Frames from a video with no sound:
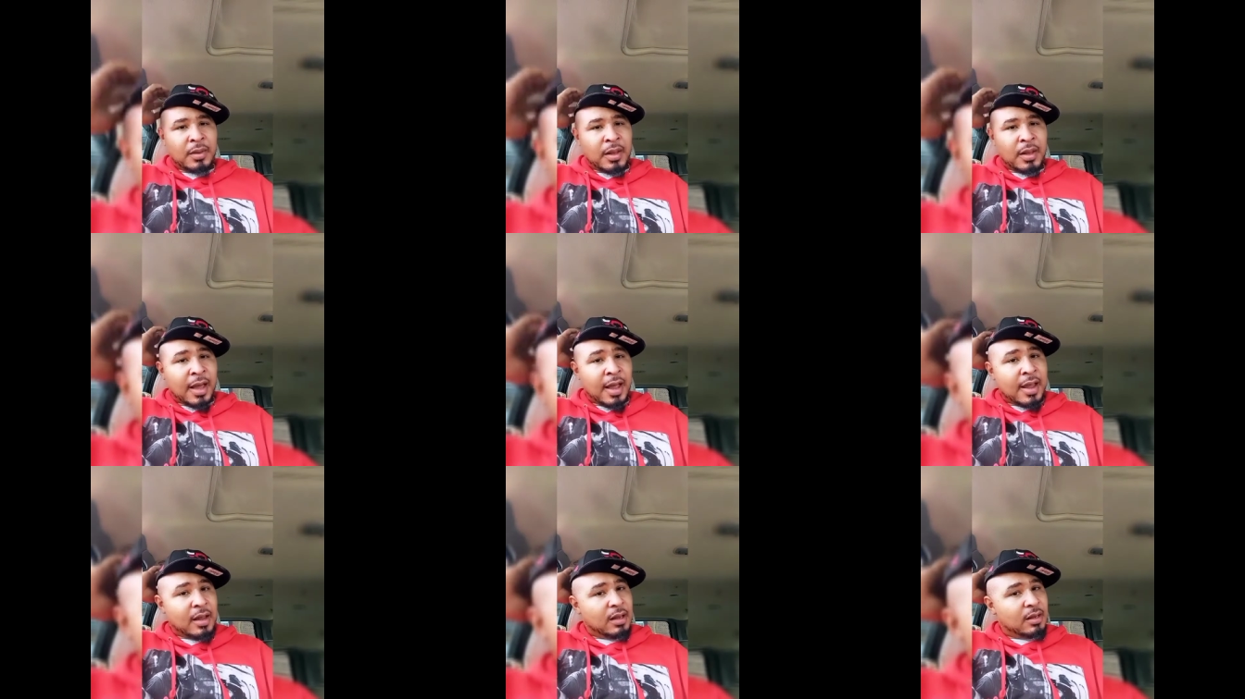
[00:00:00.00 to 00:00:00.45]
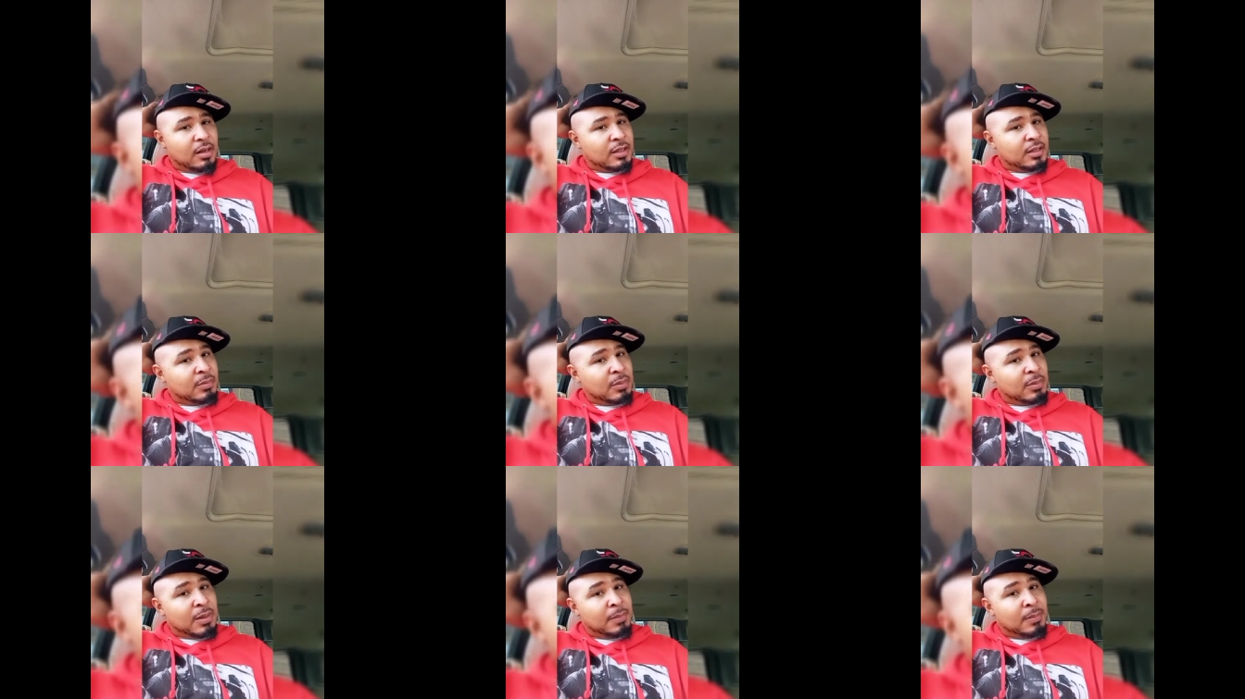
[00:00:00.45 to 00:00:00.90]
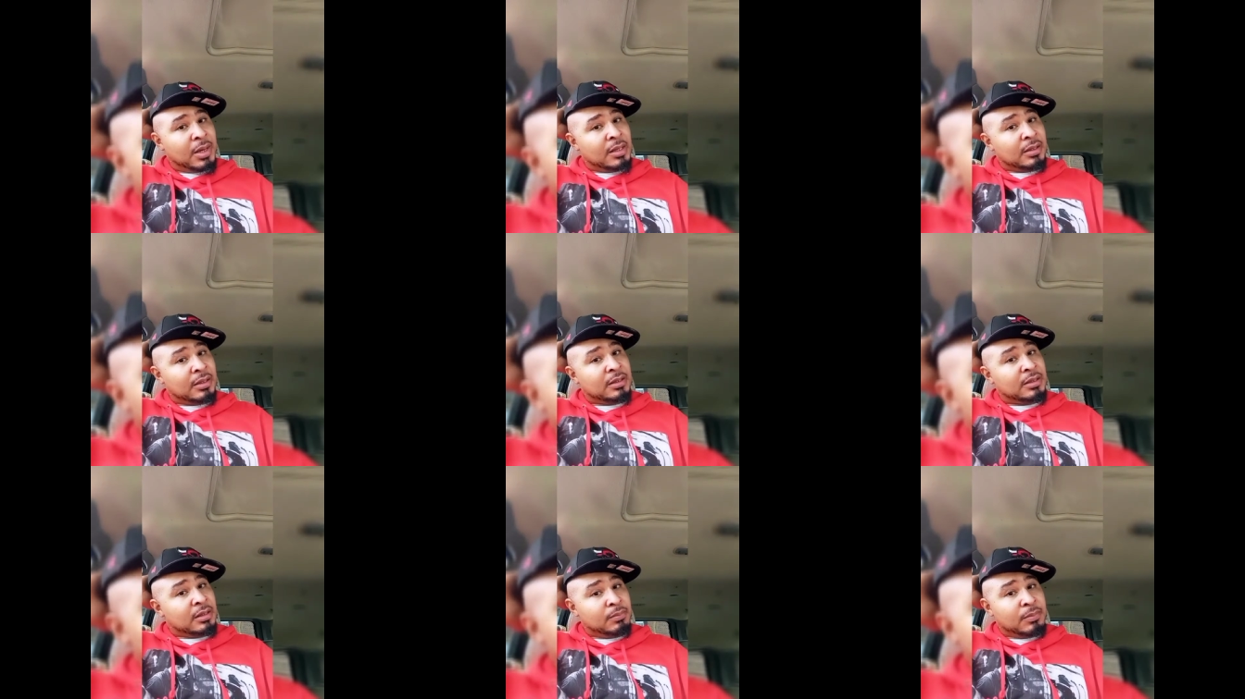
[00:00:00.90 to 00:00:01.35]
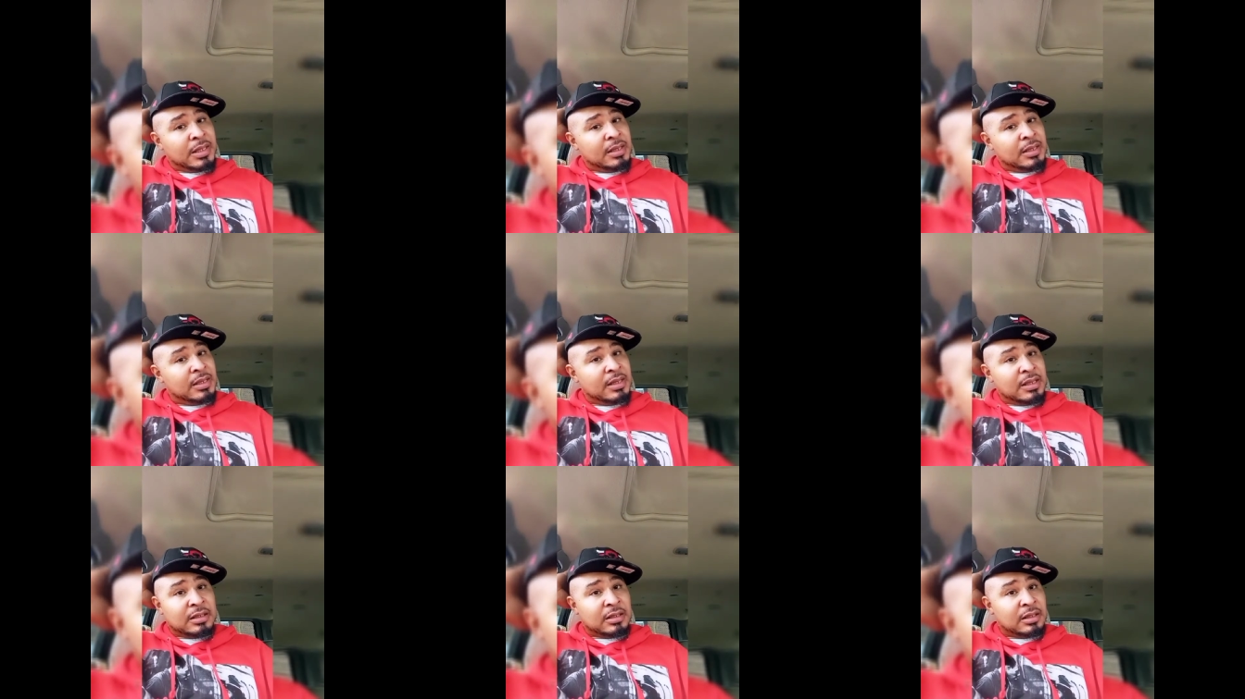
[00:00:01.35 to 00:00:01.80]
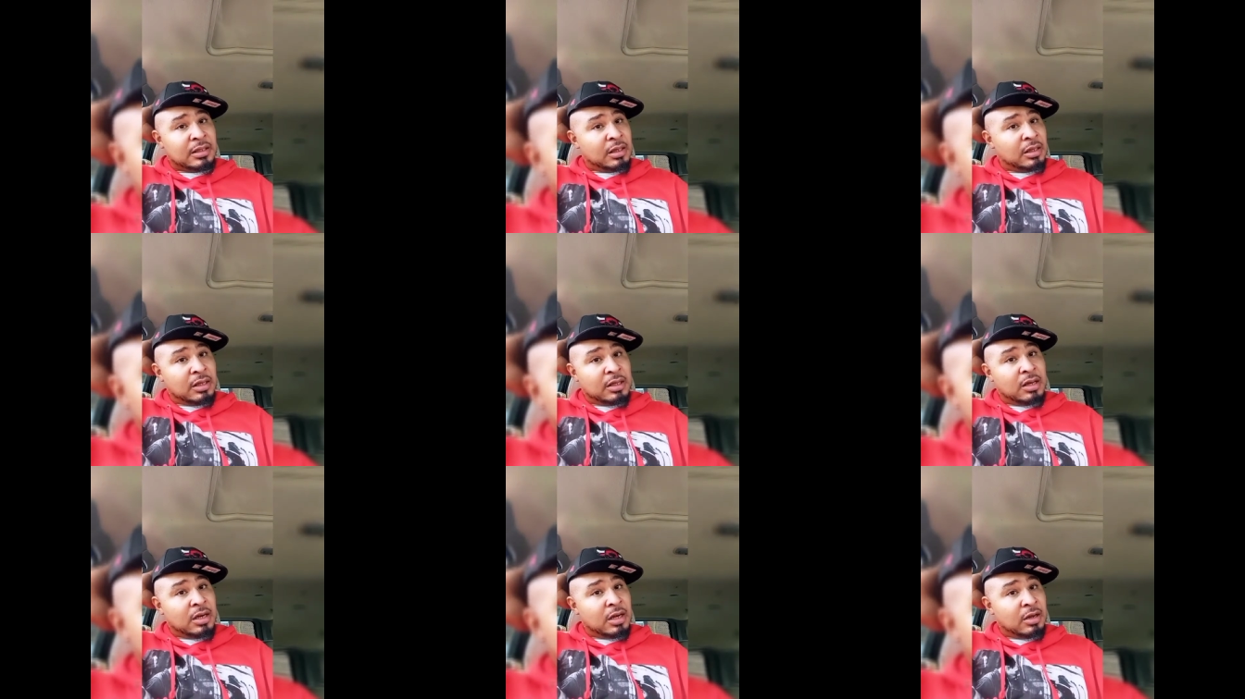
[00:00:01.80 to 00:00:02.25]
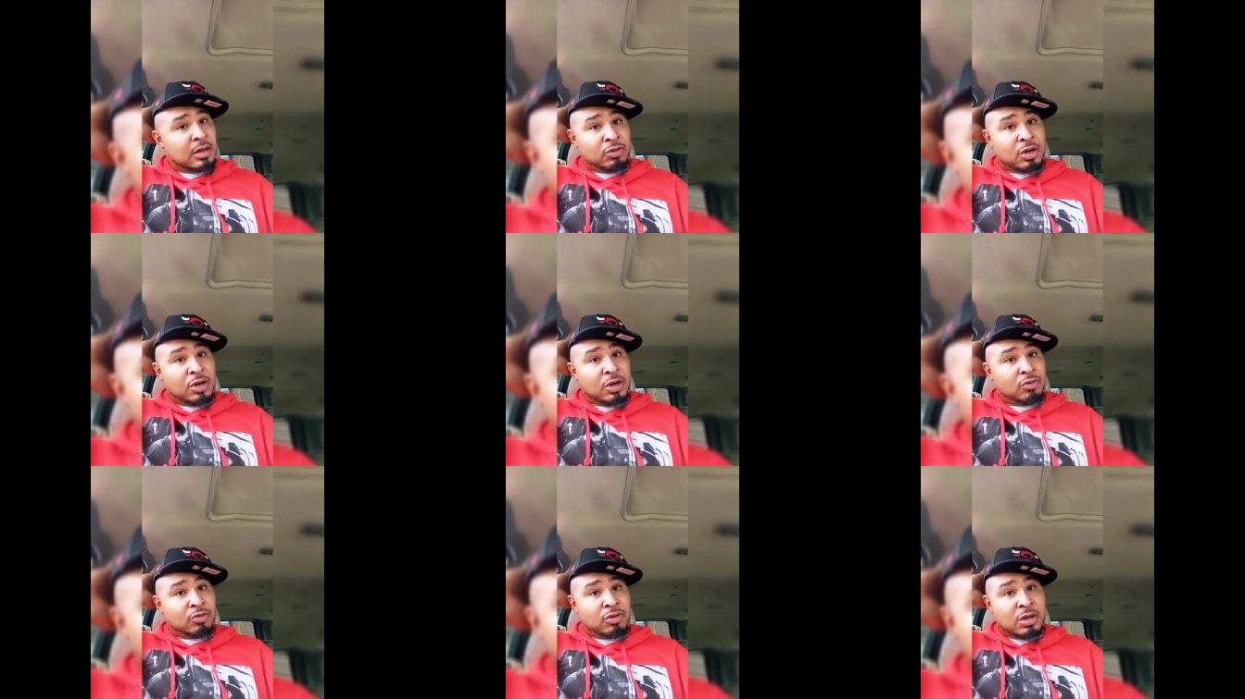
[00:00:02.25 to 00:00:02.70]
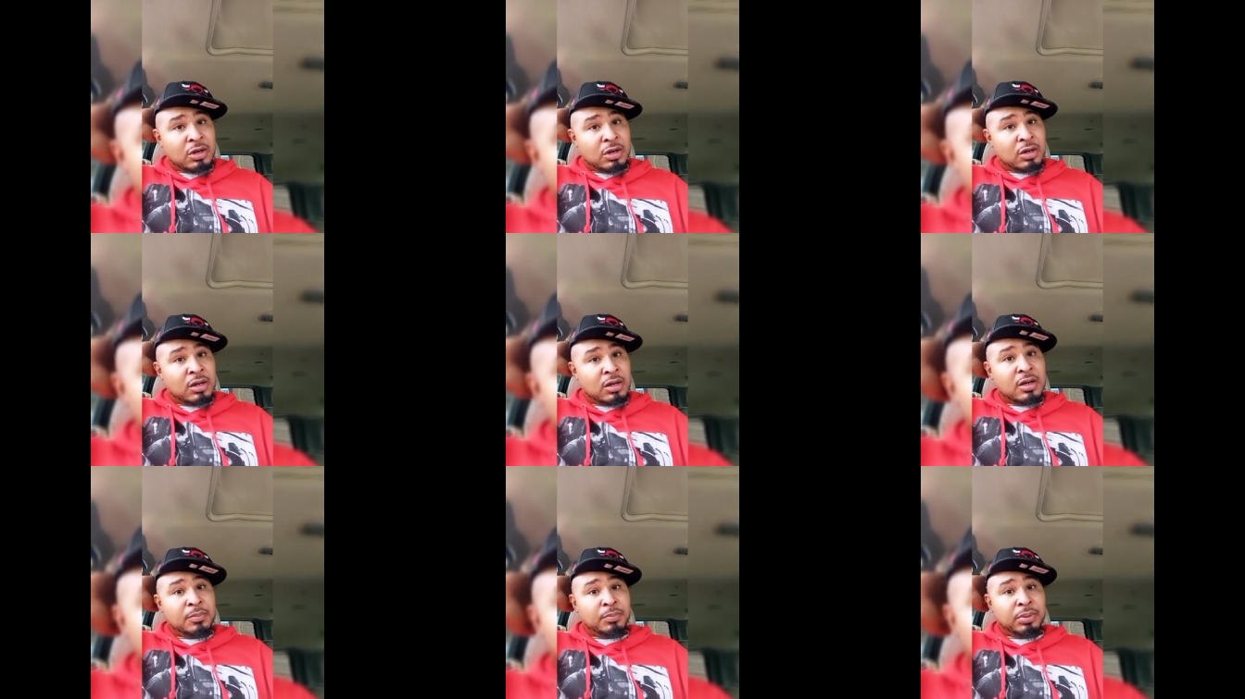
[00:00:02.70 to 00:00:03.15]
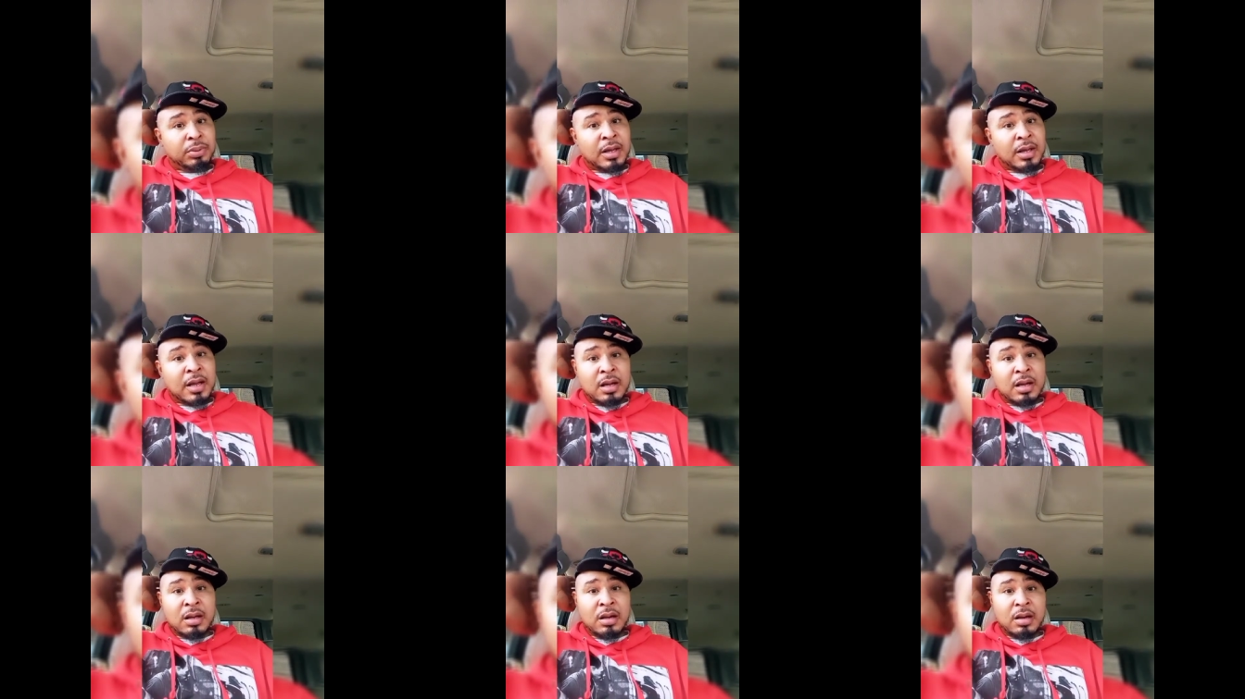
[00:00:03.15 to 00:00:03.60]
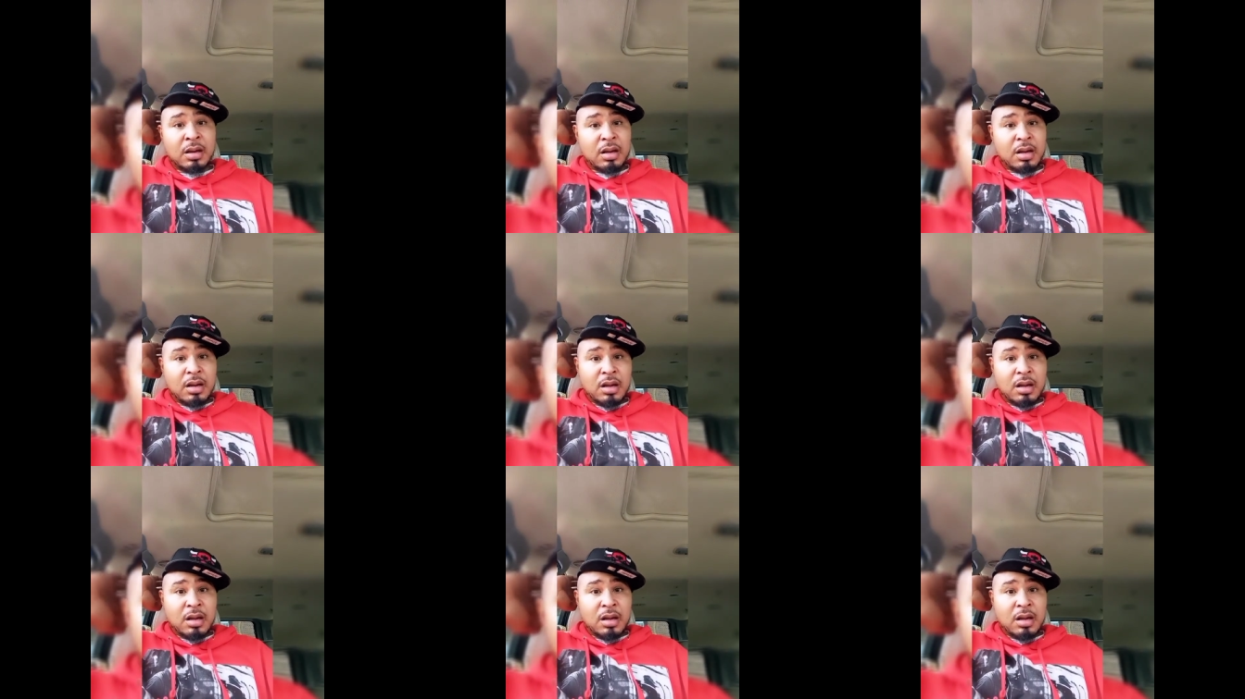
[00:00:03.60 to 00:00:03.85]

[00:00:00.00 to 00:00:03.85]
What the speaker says: Like Jimmy Butler, to me, he's a good, real good player.